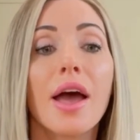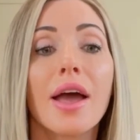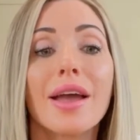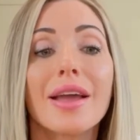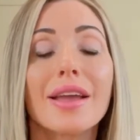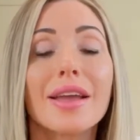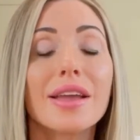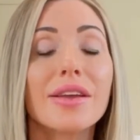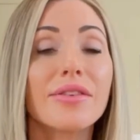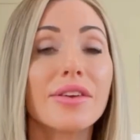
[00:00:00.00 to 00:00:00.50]

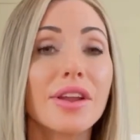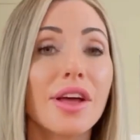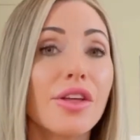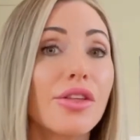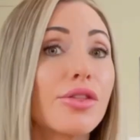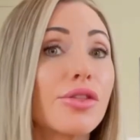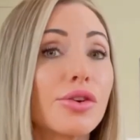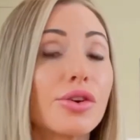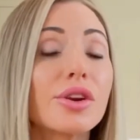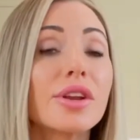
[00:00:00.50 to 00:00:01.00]
Even
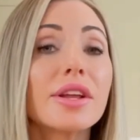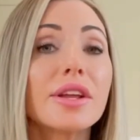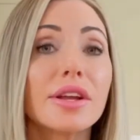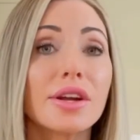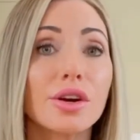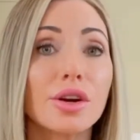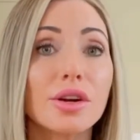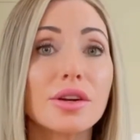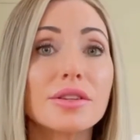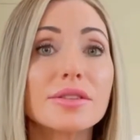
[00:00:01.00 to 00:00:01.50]
at 30
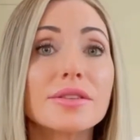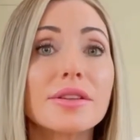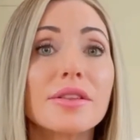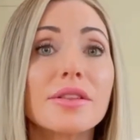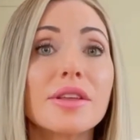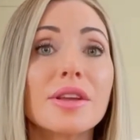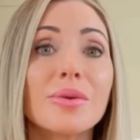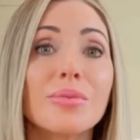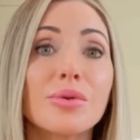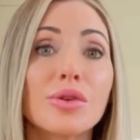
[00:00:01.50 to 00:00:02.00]
years,
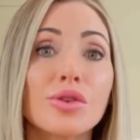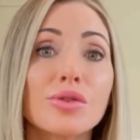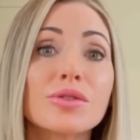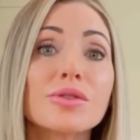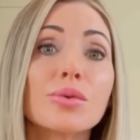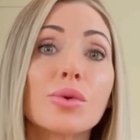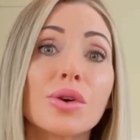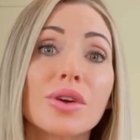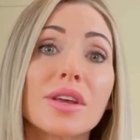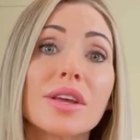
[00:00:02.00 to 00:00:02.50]
the
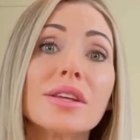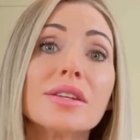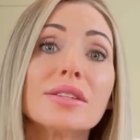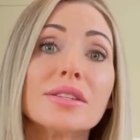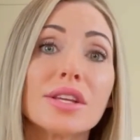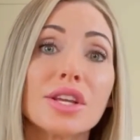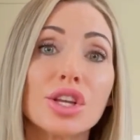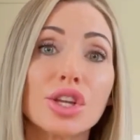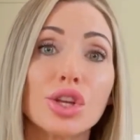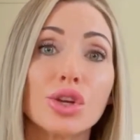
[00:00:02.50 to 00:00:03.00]
abuse will
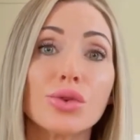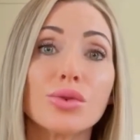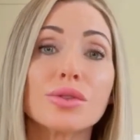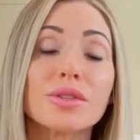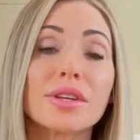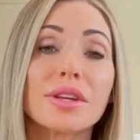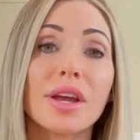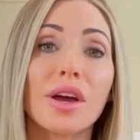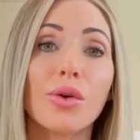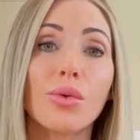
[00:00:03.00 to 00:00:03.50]
continue
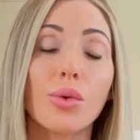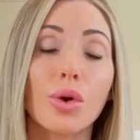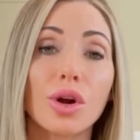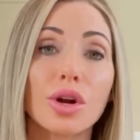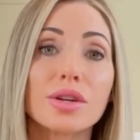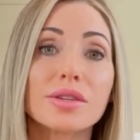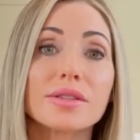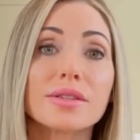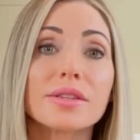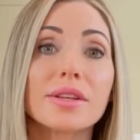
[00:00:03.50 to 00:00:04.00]
to get
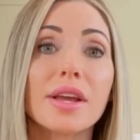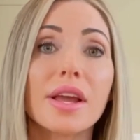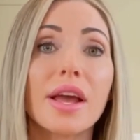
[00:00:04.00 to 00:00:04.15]
worse.